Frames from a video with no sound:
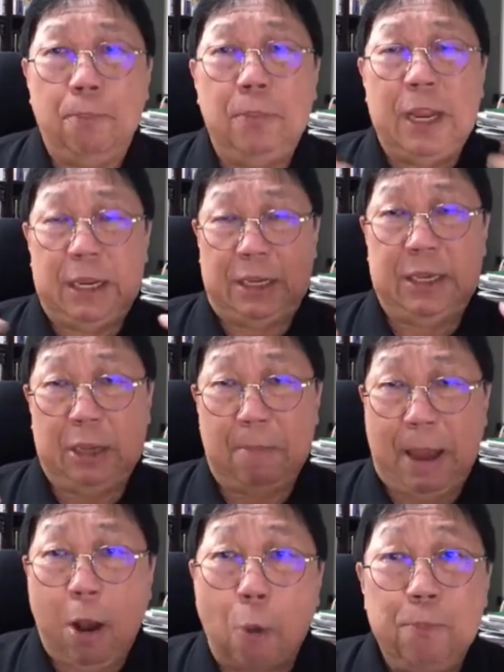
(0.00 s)
this is
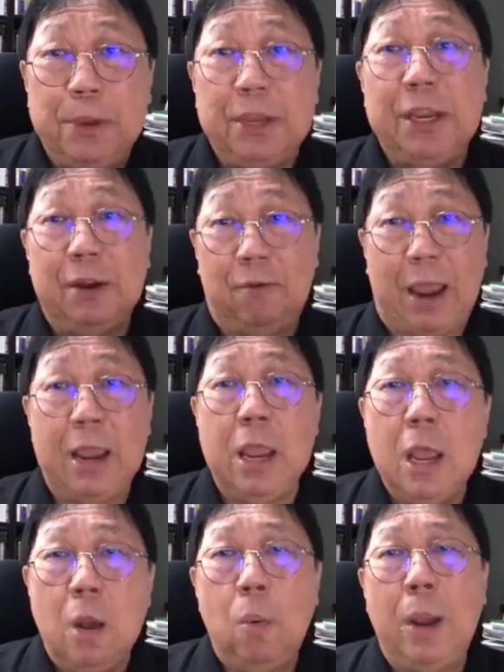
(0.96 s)
my opinion, right?
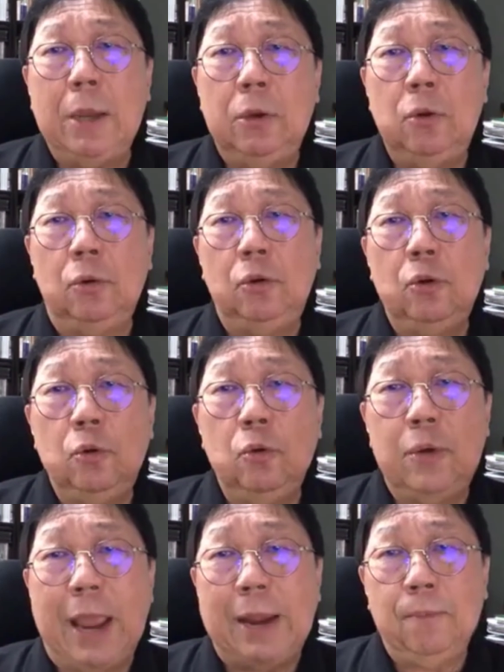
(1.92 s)
Why should you
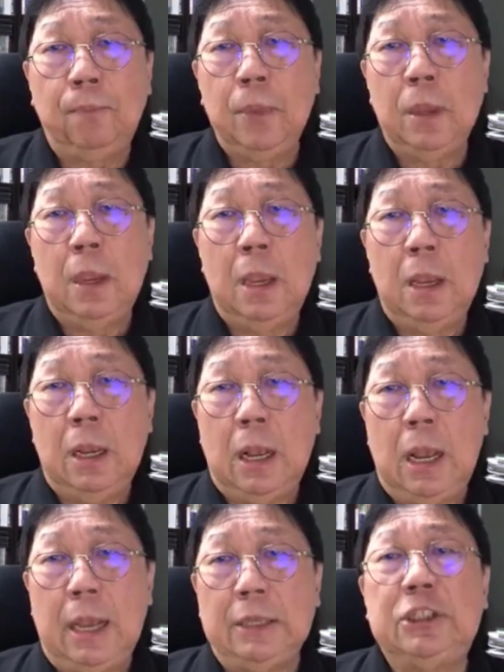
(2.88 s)
do that
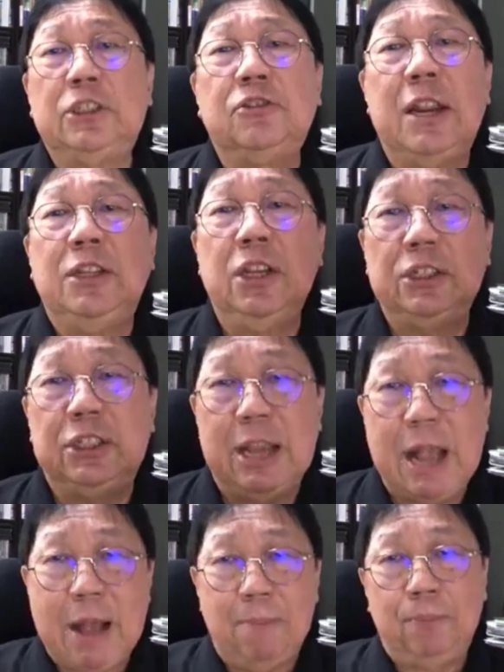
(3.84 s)
and stress
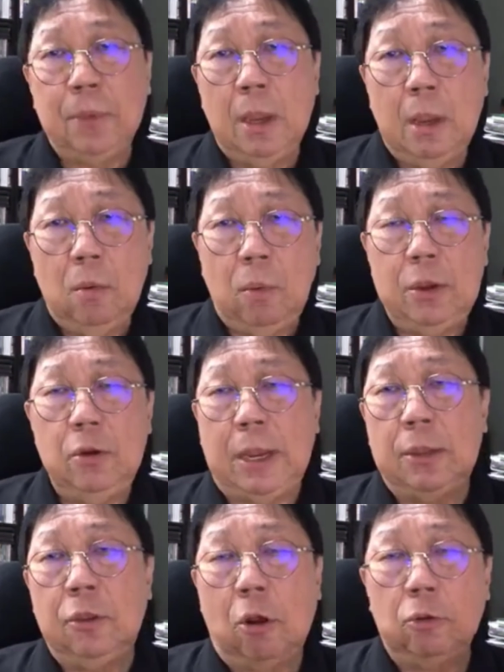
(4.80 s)
yourself up when you
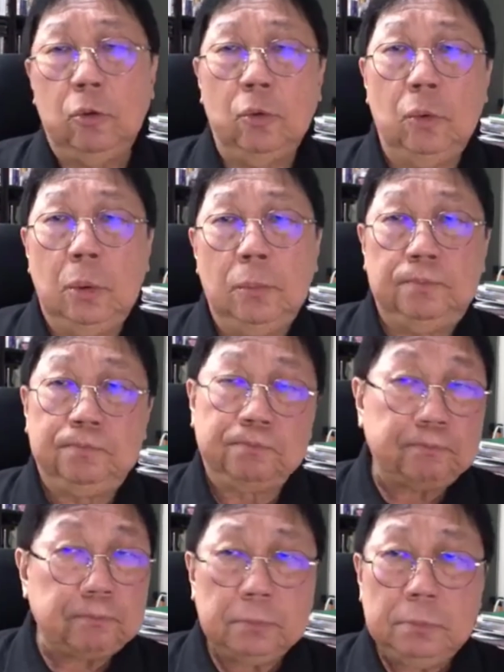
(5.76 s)
can talk to
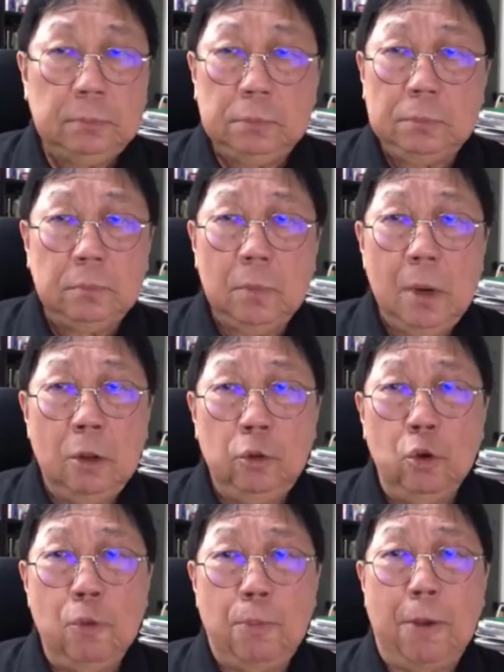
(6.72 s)

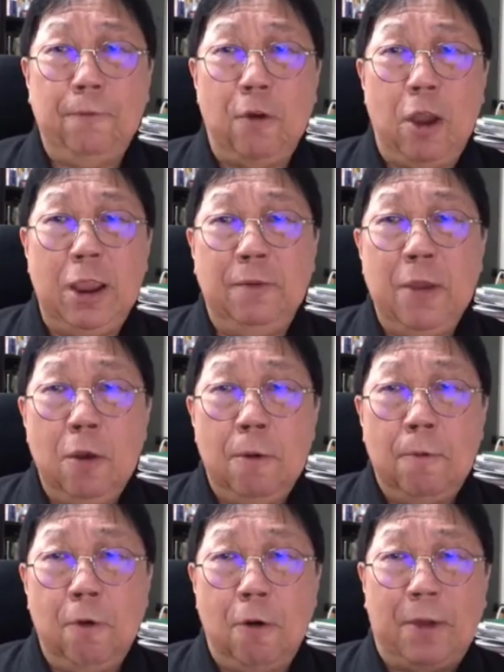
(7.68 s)
2.45
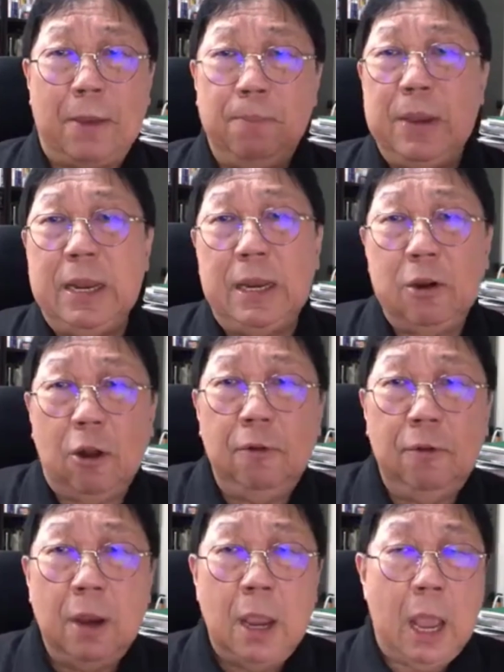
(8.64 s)
billion on